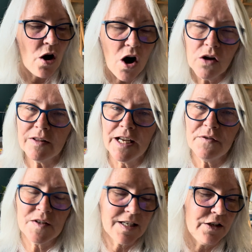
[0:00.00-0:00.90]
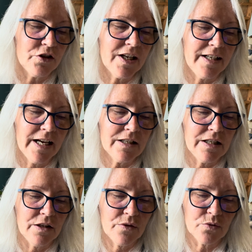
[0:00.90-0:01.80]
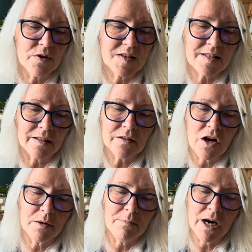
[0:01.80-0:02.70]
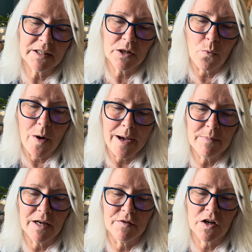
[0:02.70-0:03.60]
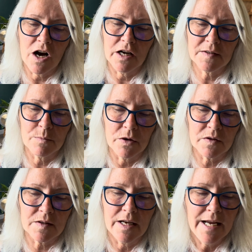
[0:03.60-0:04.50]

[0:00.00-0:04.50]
all life is interconnected through the subtle harmonic web of the cosmos,